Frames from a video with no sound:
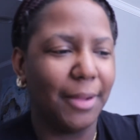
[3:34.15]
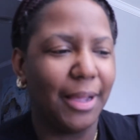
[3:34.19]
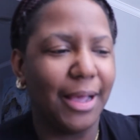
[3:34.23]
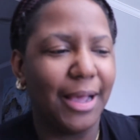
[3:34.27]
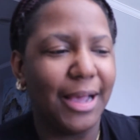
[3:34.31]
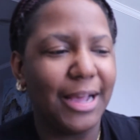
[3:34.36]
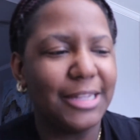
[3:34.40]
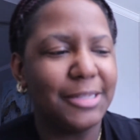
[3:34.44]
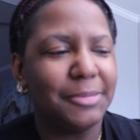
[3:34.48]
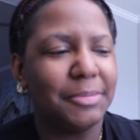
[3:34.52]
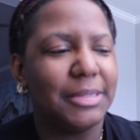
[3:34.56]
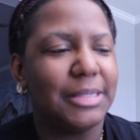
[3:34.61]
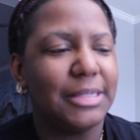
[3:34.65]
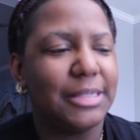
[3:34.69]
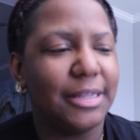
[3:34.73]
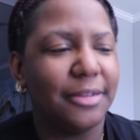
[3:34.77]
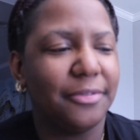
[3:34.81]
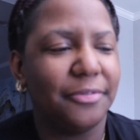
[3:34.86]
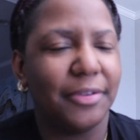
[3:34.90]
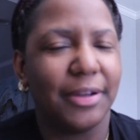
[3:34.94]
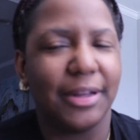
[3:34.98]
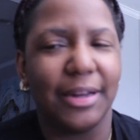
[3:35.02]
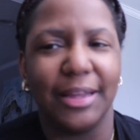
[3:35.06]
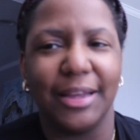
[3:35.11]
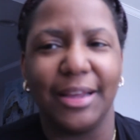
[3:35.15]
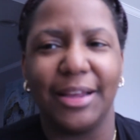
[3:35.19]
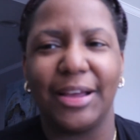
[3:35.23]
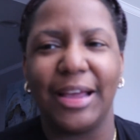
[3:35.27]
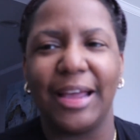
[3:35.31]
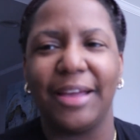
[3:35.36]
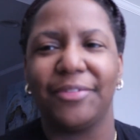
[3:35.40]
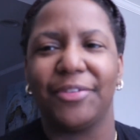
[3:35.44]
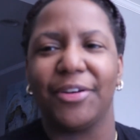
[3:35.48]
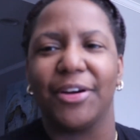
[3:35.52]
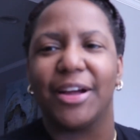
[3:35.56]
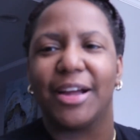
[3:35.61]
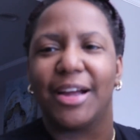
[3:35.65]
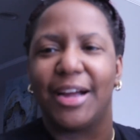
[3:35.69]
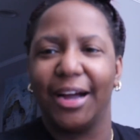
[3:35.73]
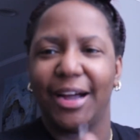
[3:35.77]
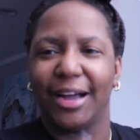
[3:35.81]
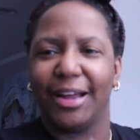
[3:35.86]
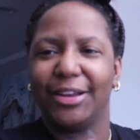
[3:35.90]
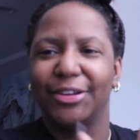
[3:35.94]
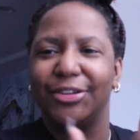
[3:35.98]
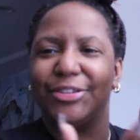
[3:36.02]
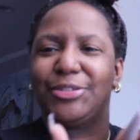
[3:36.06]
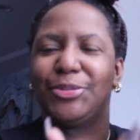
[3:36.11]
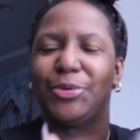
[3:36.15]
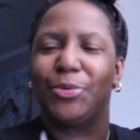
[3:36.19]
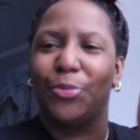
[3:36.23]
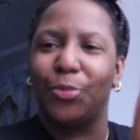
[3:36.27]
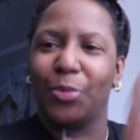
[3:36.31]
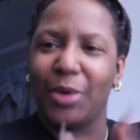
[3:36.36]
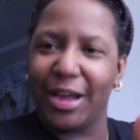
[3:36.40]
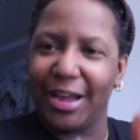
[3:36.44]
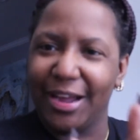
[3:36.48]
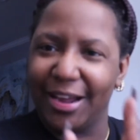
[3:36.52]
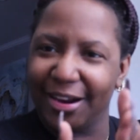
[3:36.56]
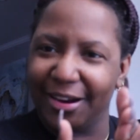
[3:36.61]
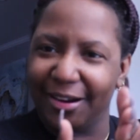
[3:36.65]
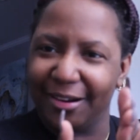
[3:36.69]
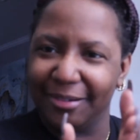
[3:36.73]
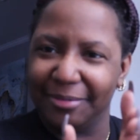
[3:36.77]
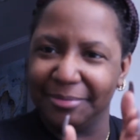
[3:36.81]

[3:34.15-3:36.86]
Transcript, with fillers: I specifically gave her colors to wear.